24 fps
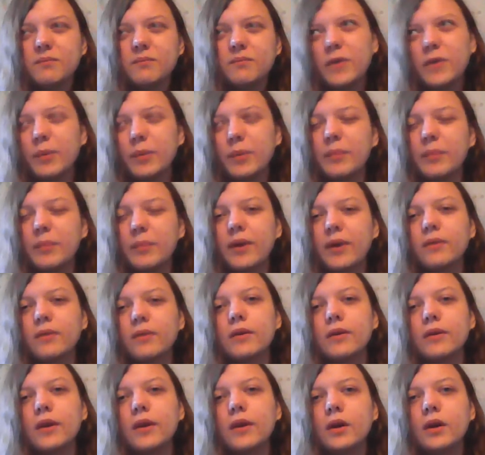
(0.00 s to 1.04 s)
a bit
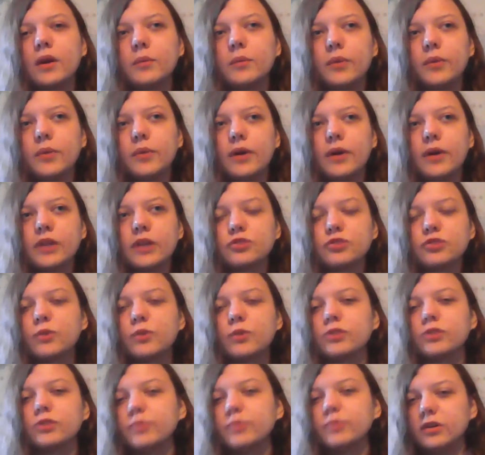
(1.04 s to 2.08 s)
better, but I just
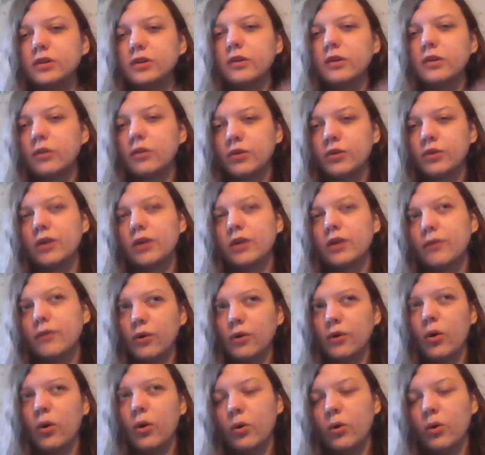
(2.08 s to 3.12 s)
wanted to be quite of
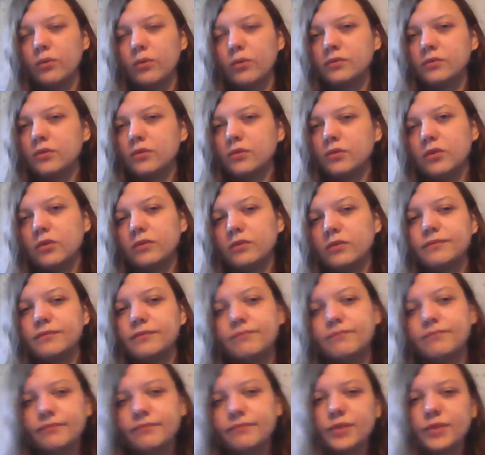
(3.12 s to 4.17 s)
alone, you know,
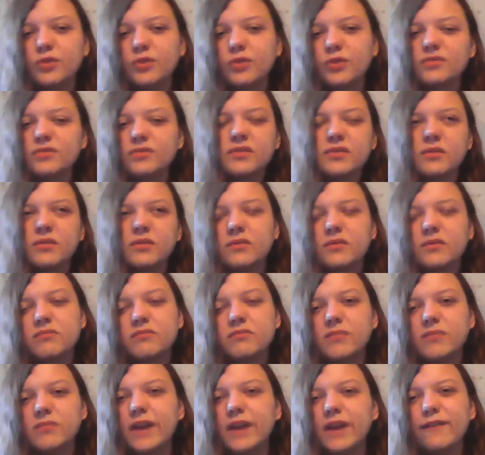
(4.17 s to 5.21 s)
because I don't know.
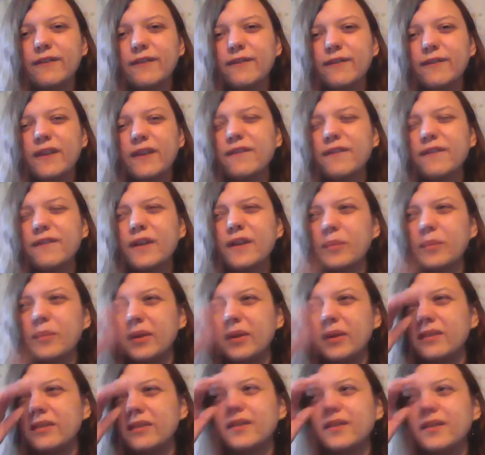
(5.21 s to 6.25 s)
I felt a
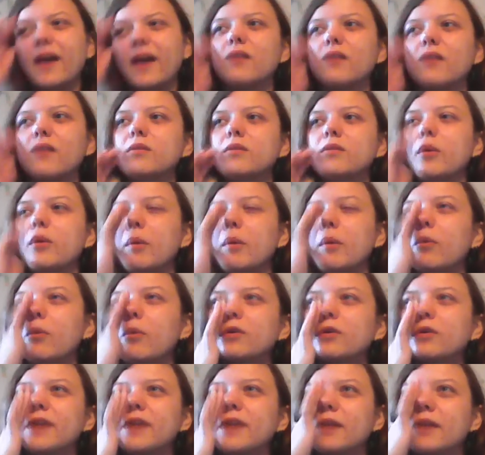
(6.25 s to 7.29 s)
bit down, a bit
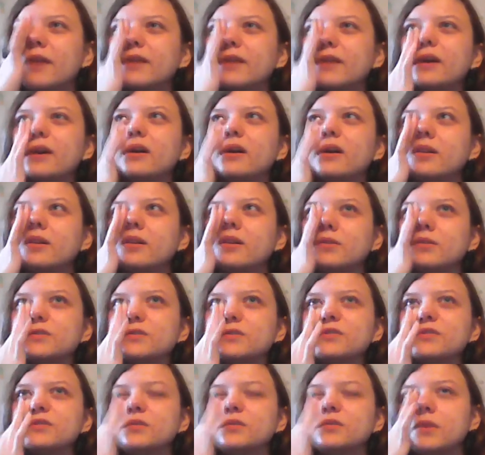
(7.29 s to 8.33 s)
more down than I
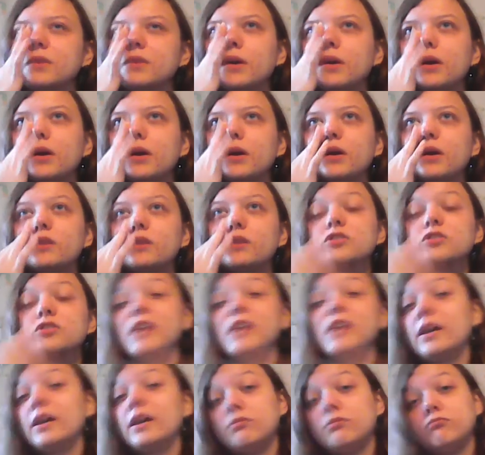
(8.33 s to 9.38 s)
used to. Just
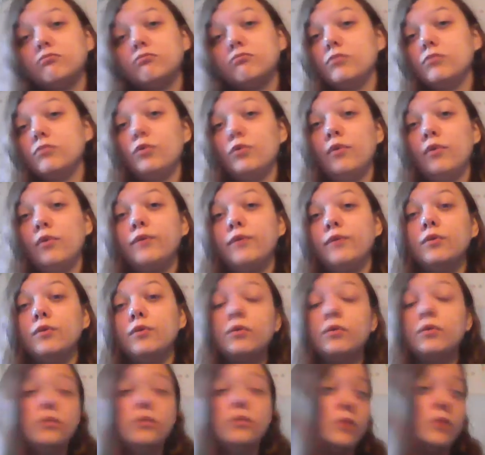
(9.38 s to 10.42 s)
like a
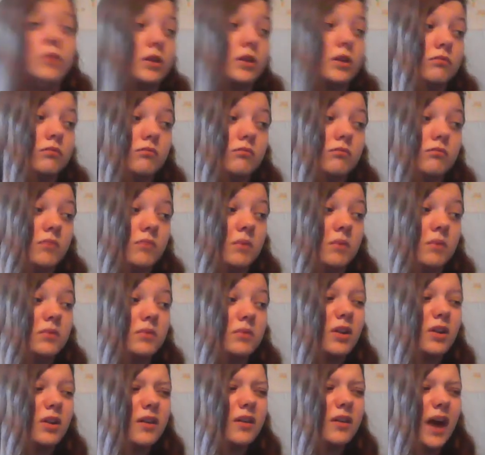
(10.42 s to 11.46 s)
few, like maybe
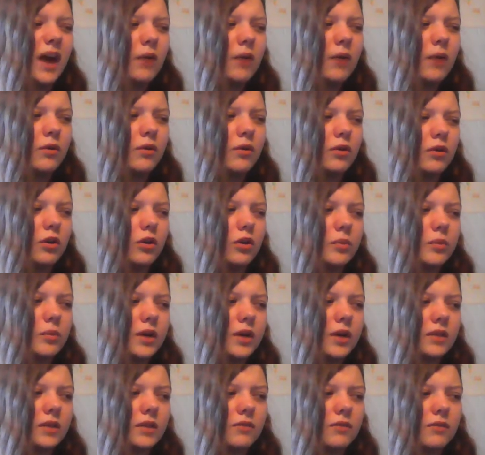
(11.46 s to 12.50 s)
not an hour ago, but
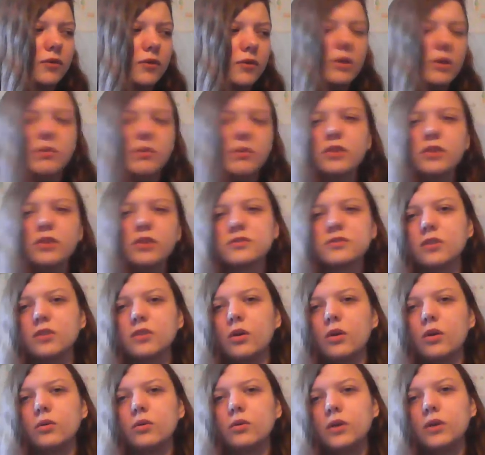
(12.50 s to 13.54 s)
like 30 minutes
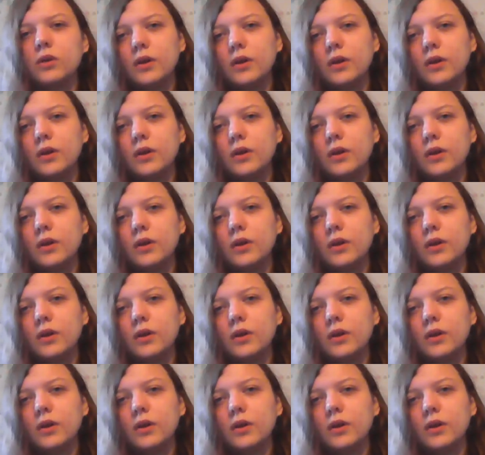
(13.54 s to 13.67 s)
ago.